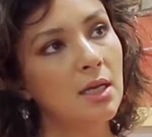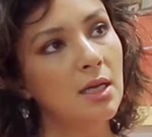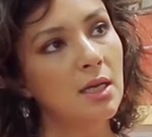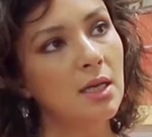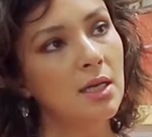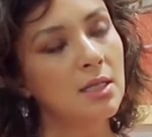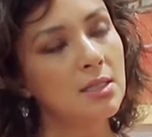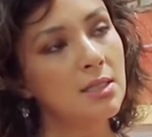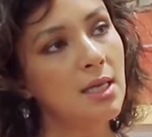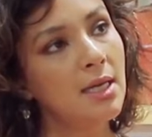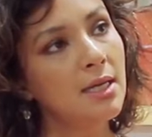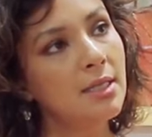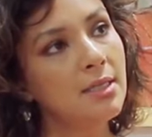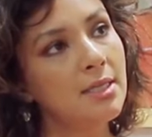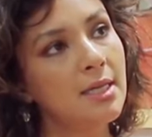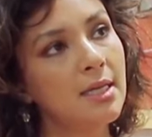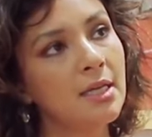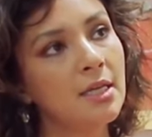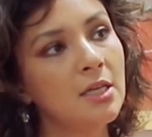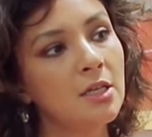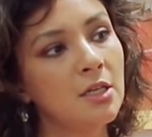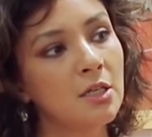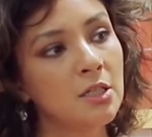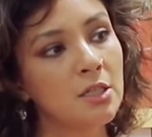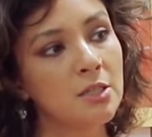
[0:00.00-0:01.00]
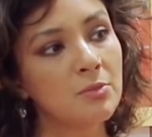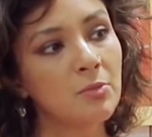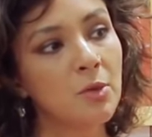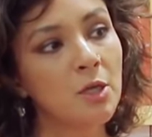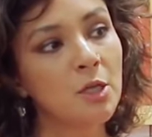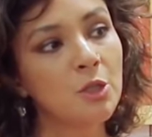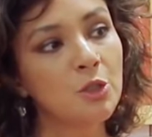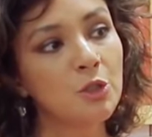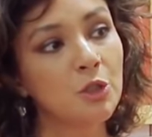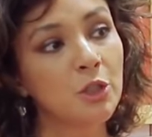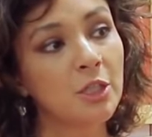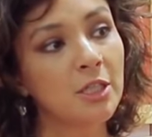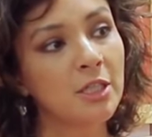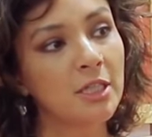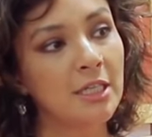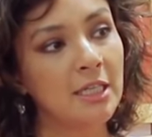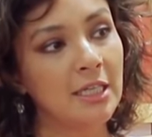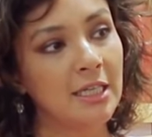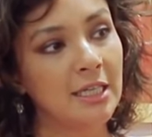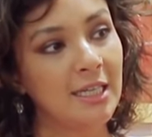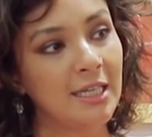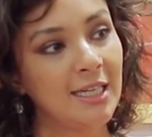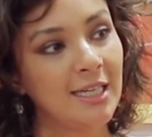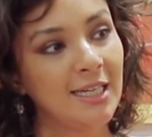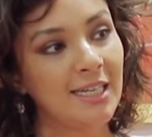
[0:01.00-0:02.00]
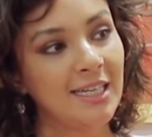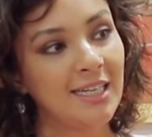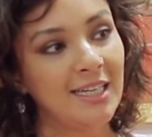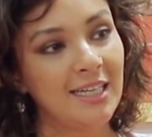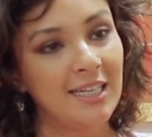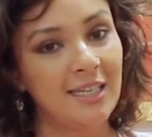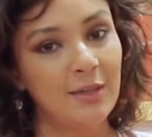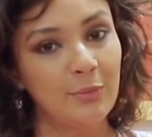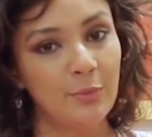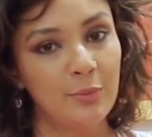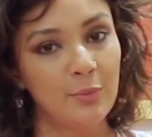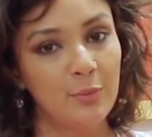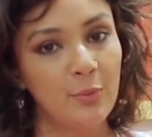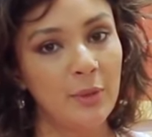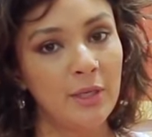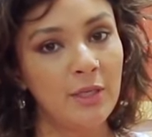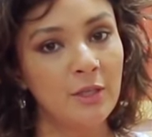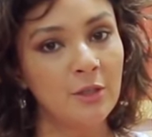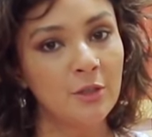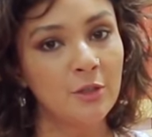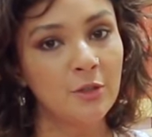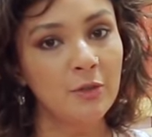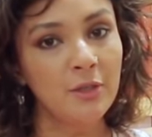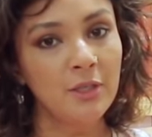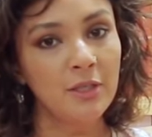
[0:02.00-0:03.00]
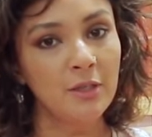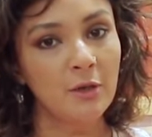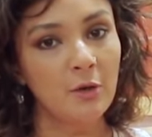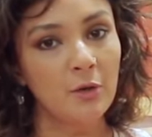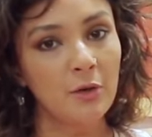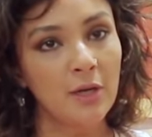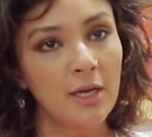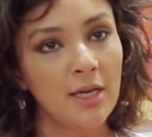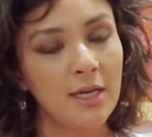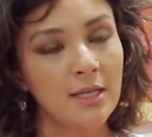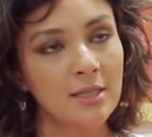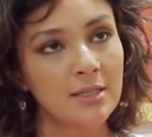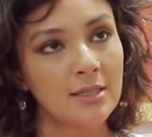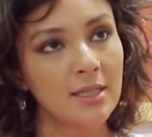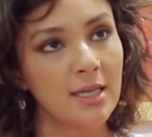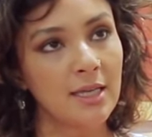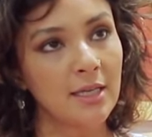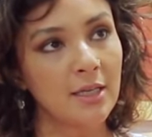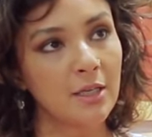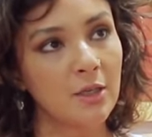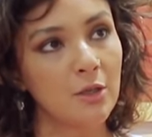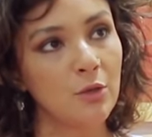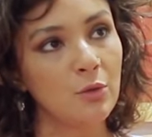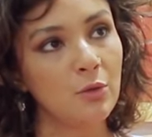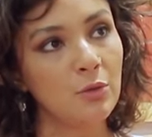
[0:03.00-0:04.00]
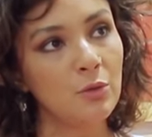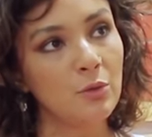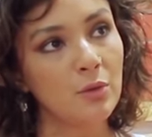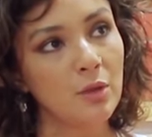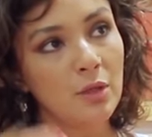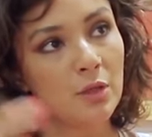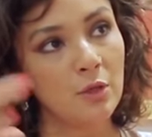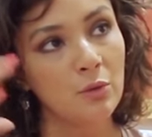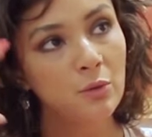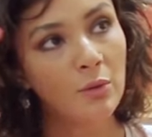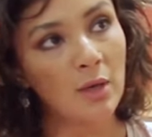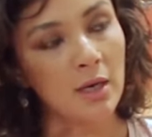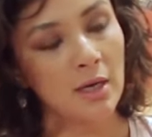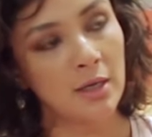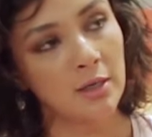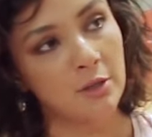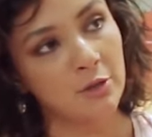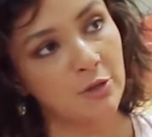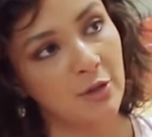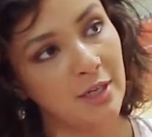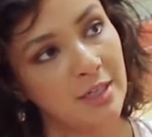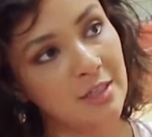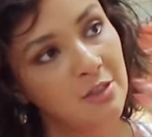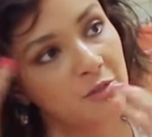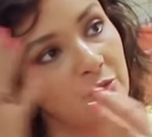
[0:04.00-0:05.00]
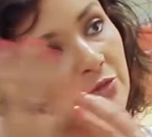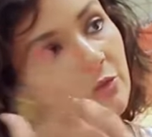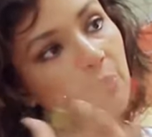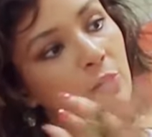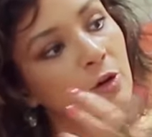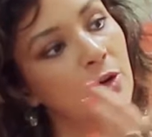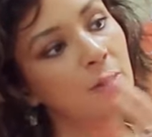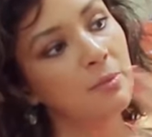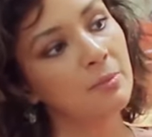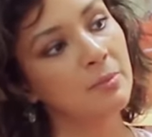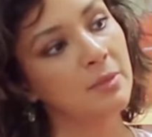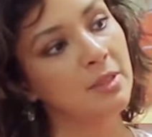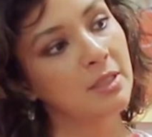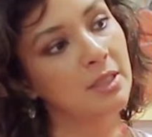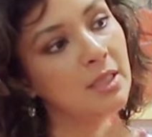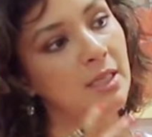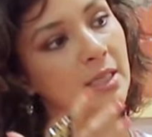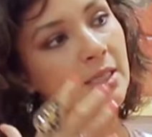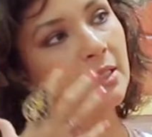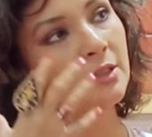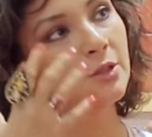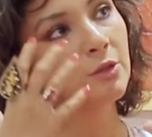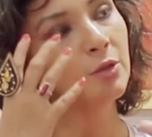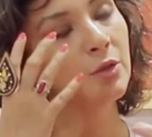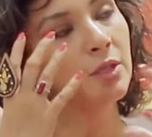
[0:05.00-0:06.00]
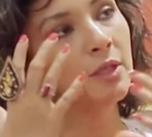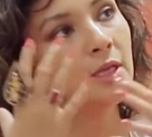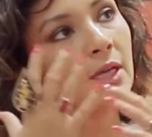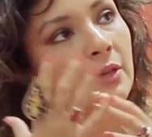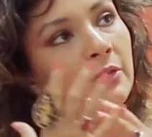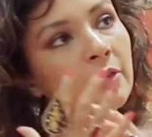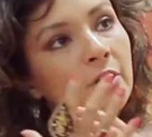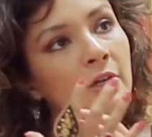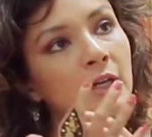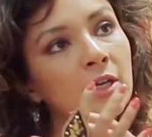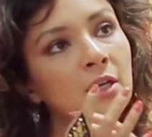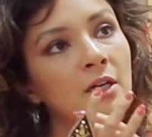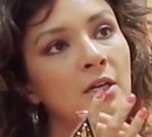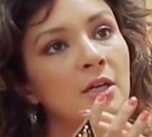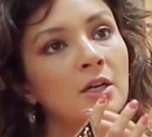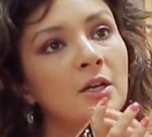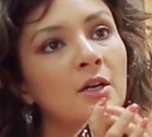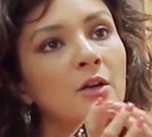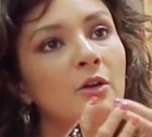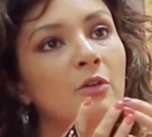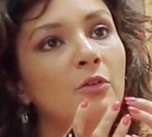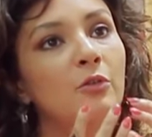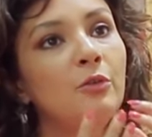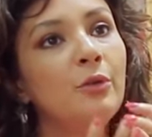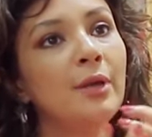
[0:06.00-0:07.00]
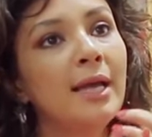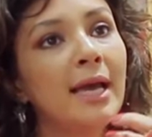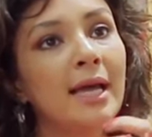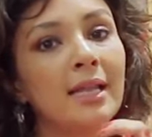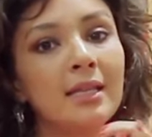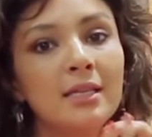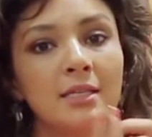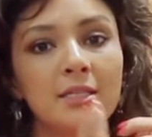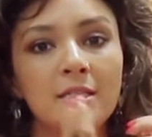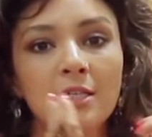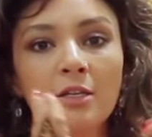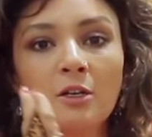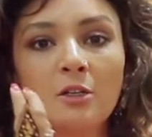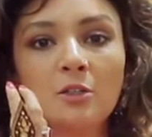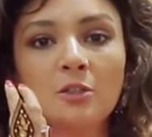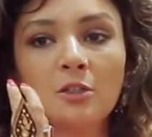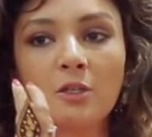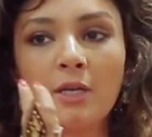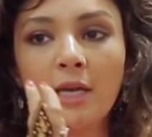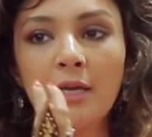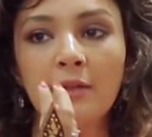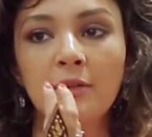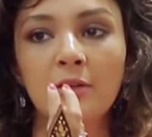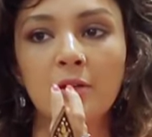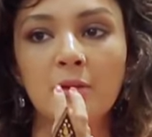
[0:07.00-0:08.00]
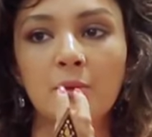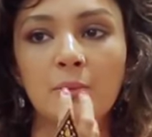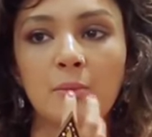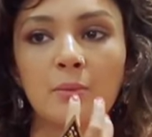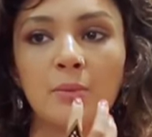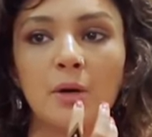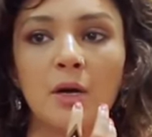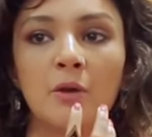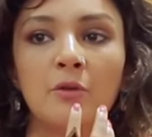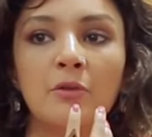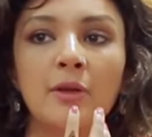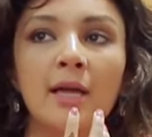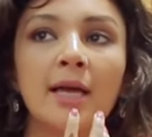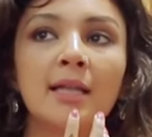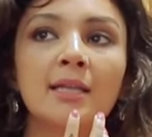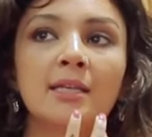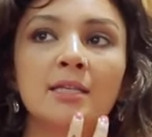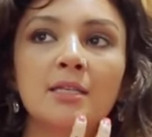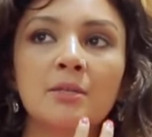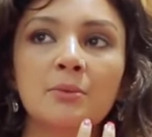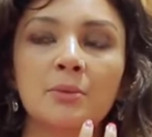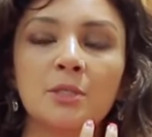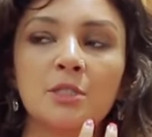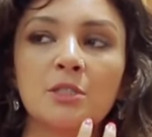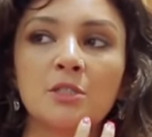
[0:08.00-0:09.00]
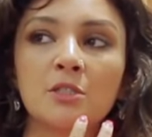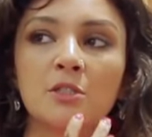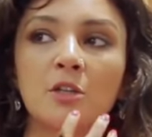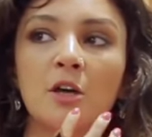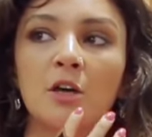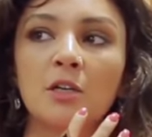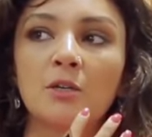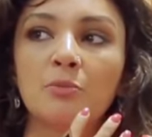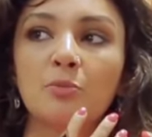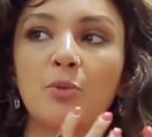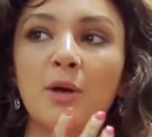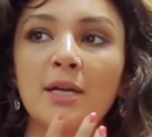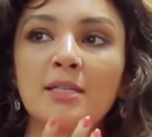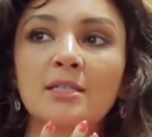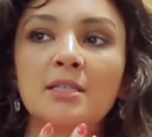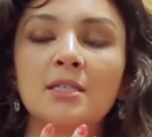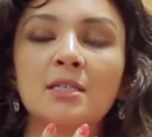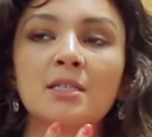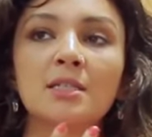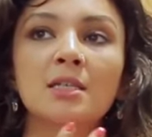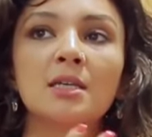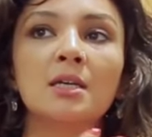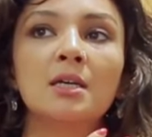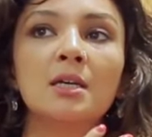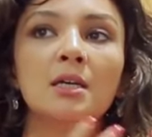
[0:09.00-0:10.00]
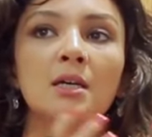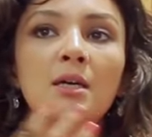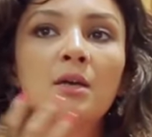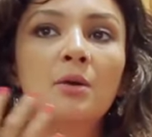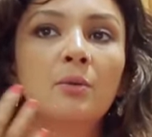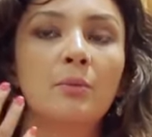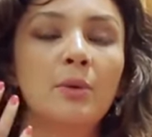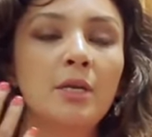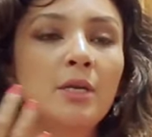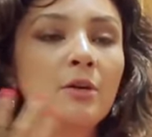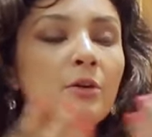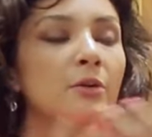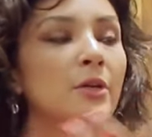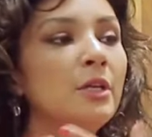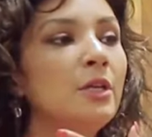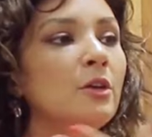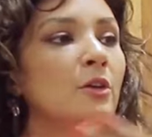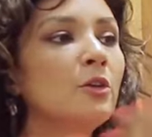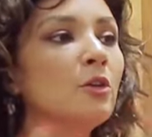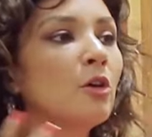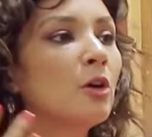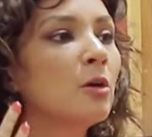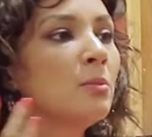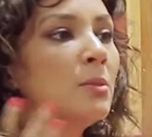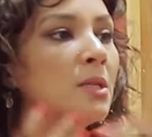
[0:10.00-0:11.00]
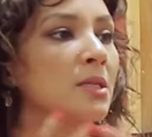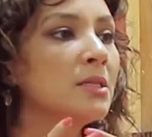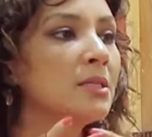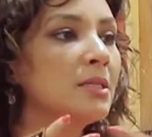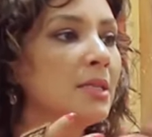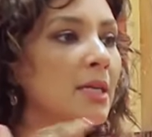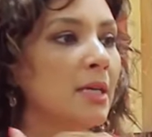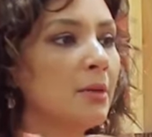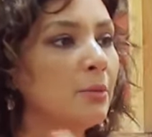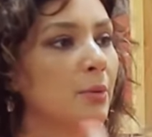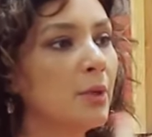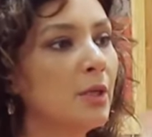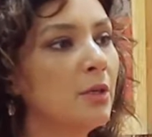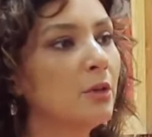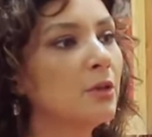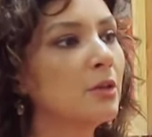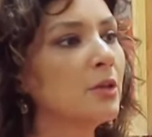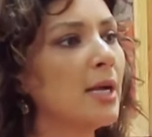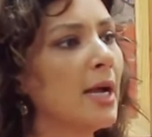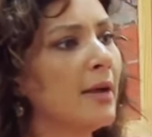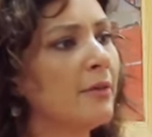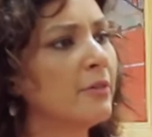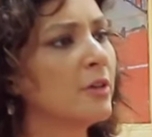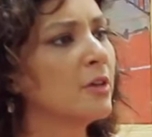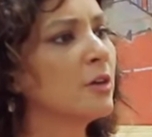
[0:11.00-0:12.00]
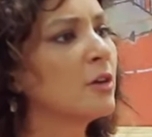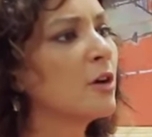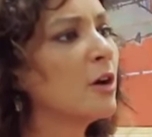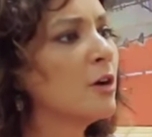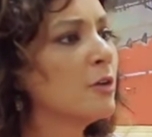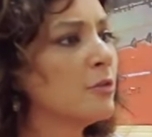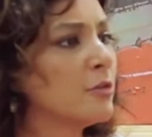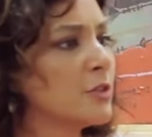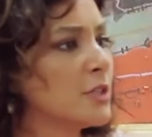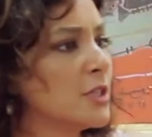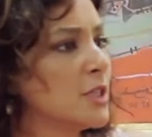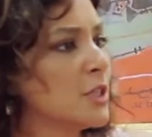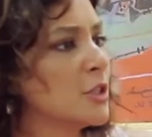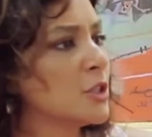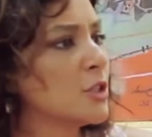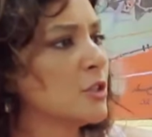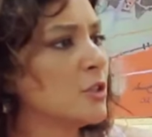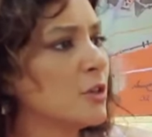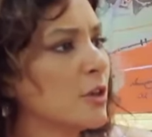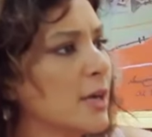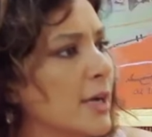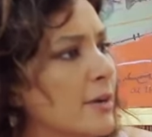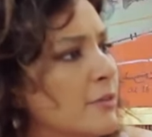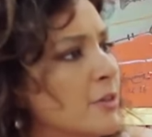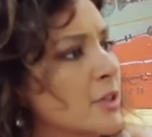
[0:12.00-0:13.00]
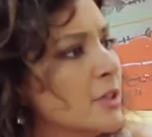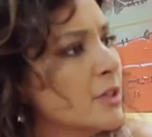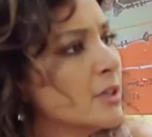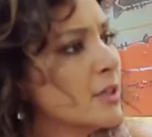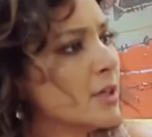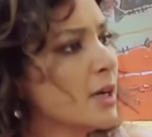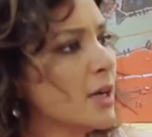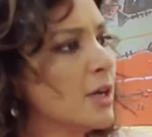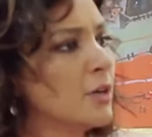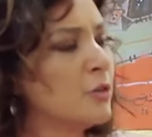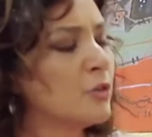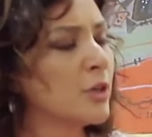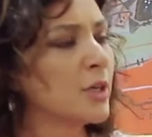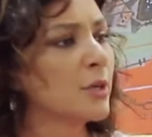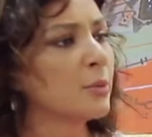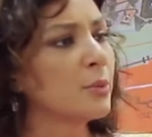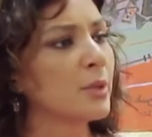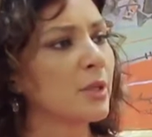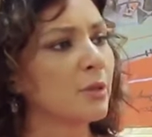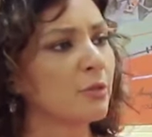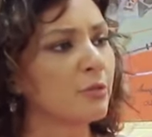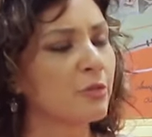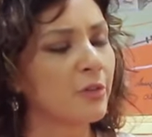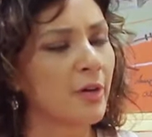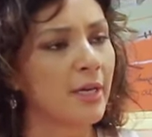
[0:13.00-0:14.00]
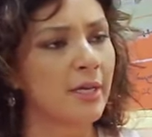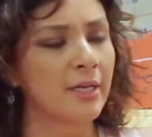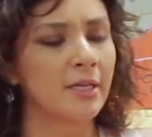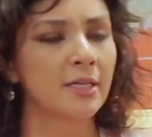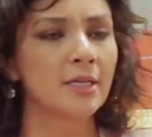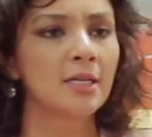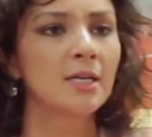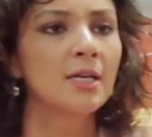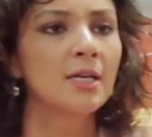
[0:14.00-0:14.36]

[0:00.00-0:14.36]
it's like taking a small journey. When you're doing yoga, it's like you are transformed into another reality altogether, a reality which is not present when you're in your normal state, when you're having a conversation or having a drink with a friend.